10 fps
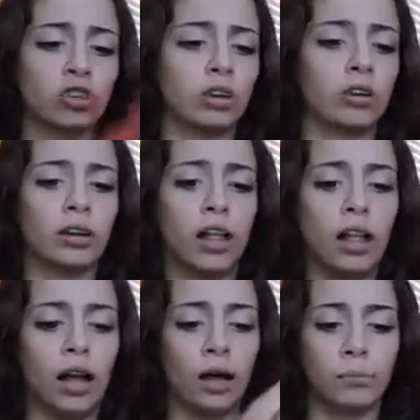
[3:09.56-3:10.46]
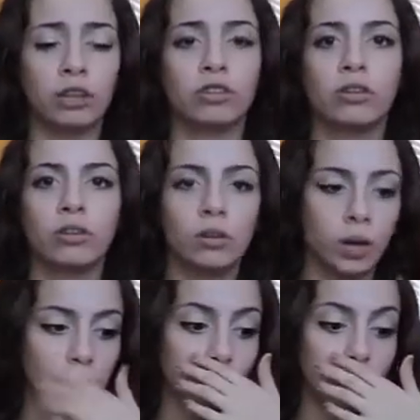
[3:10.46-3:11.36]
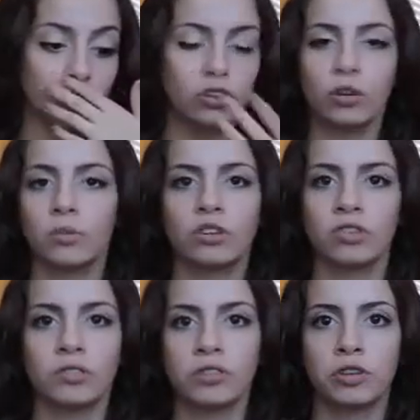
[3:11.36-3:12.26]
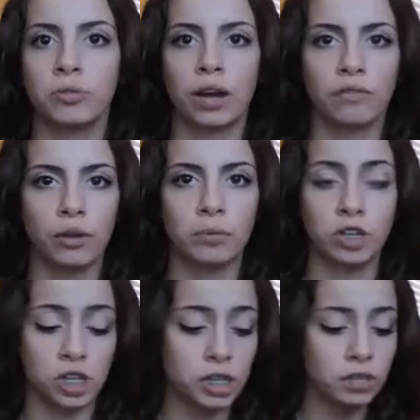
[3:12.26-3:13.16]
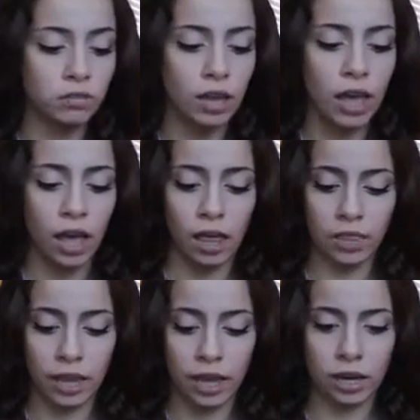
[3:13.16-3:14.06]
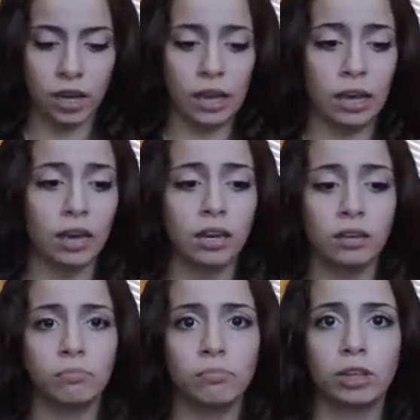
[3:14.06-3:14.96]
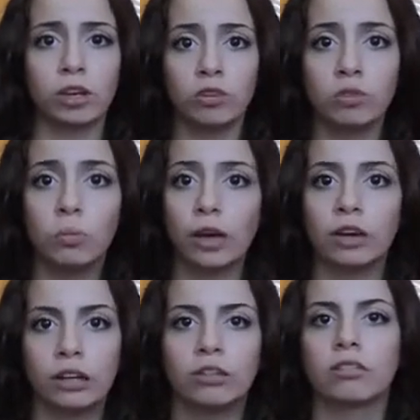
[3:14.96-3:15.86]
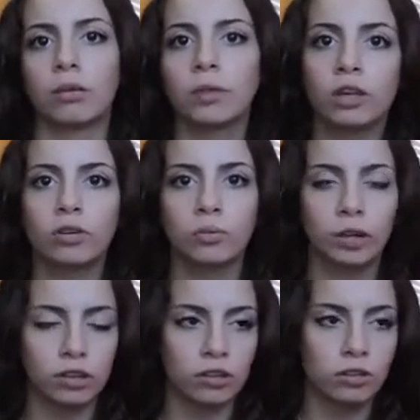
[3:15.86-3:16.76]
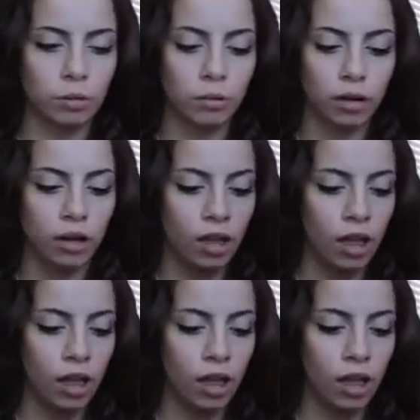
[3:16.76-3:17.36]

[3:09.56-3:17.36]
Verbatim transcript: shirt um, into a winter shirt with just a cute cover up and jeans than a you know sweater into something you can wear in the summer.